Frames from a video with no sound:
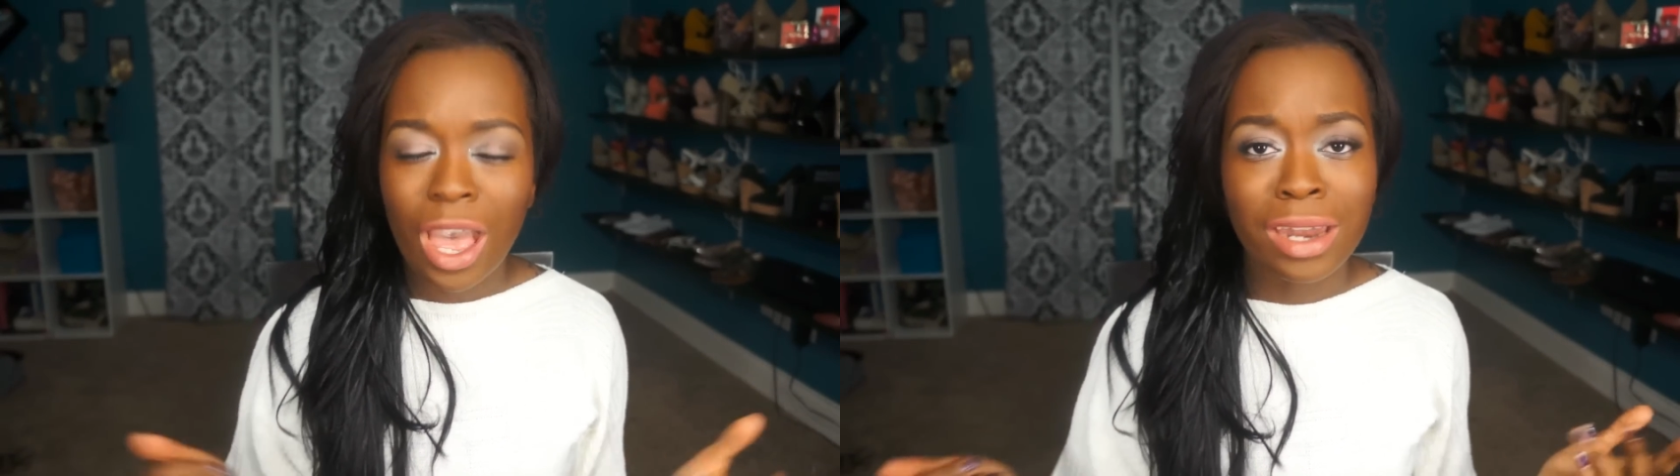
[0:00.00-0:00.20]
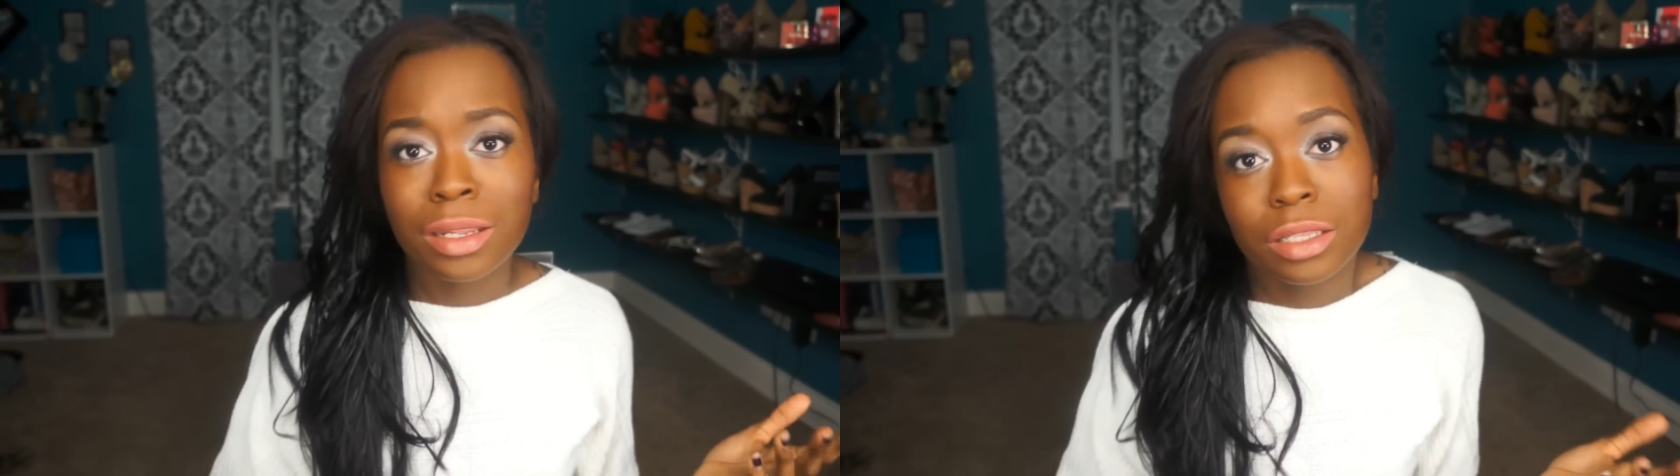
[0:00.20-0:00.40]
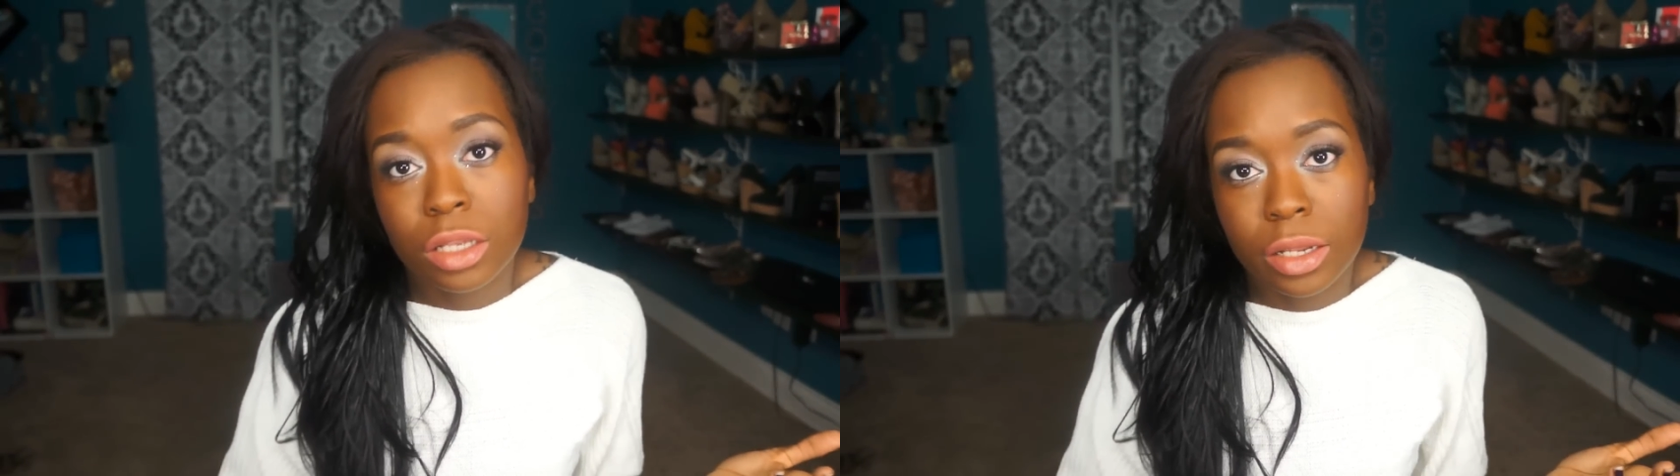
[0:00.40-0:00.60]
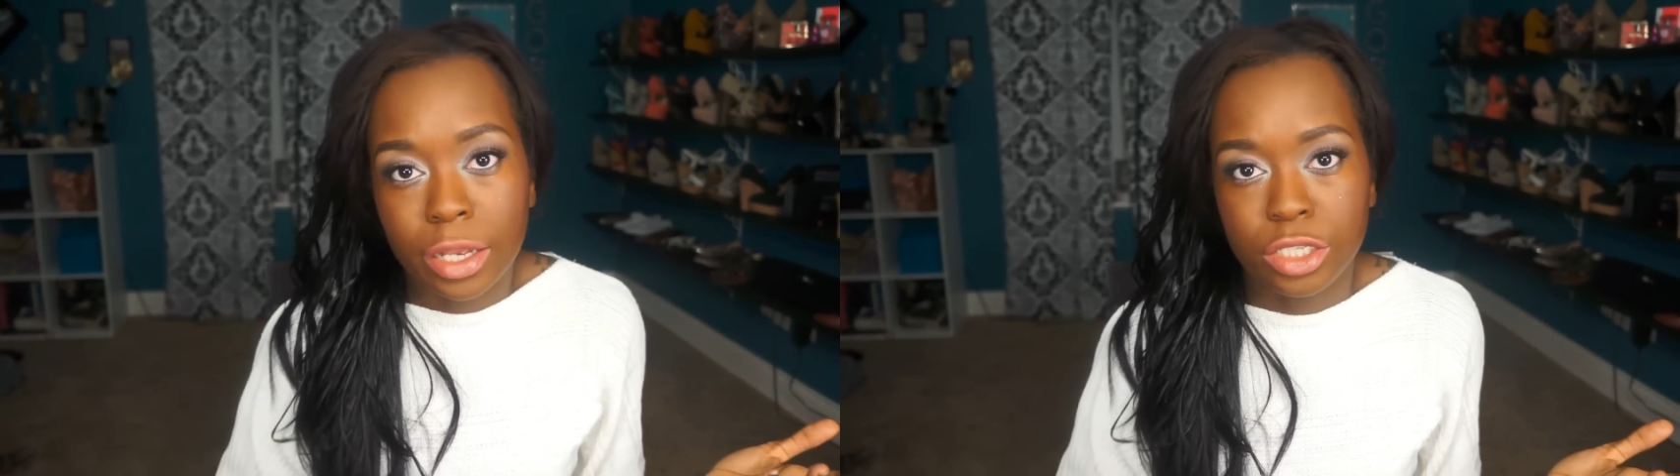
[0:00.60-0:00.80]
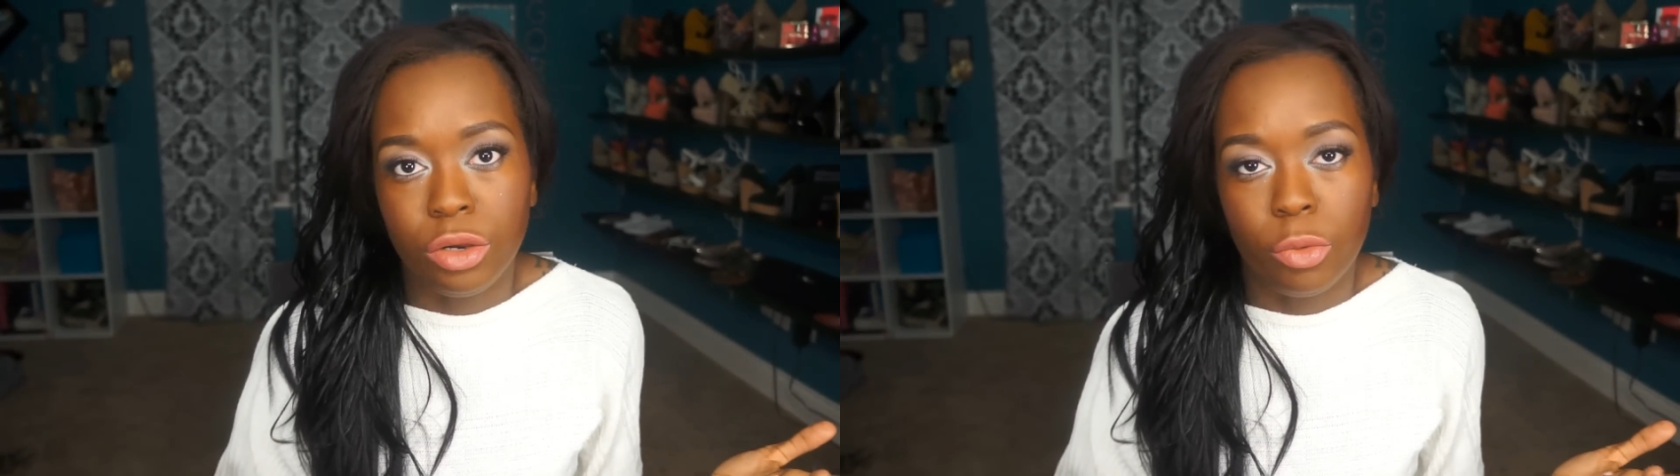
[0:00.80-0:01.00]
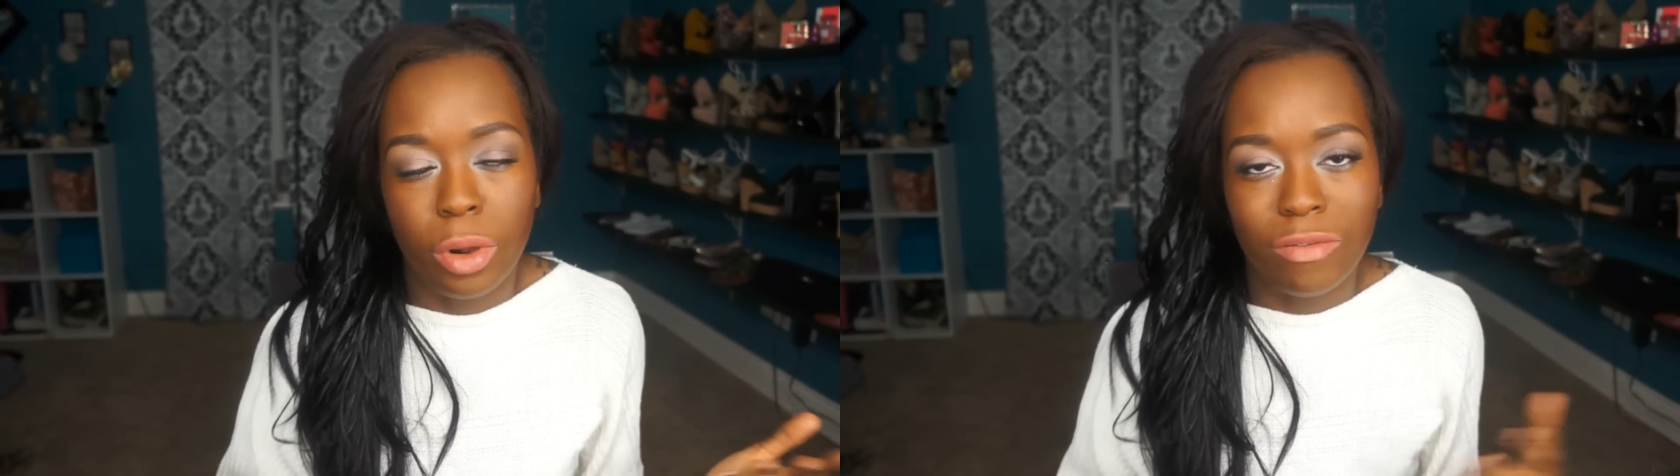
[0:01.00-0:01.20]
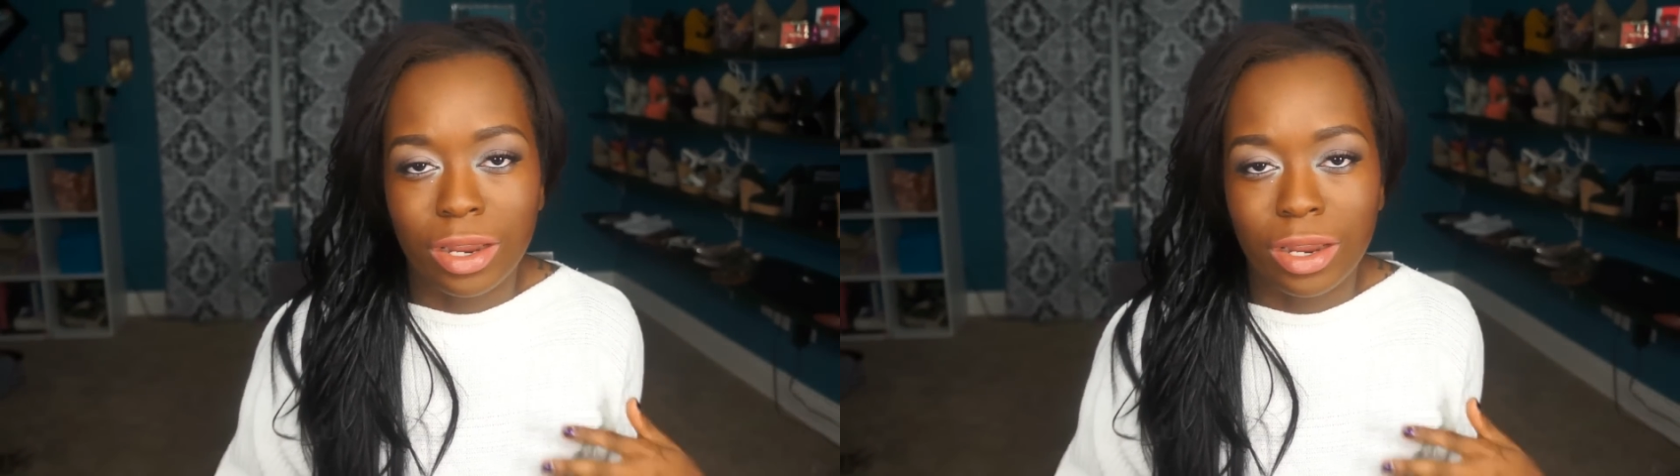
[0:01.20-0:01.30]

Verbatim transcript: I did like the collection or whatever.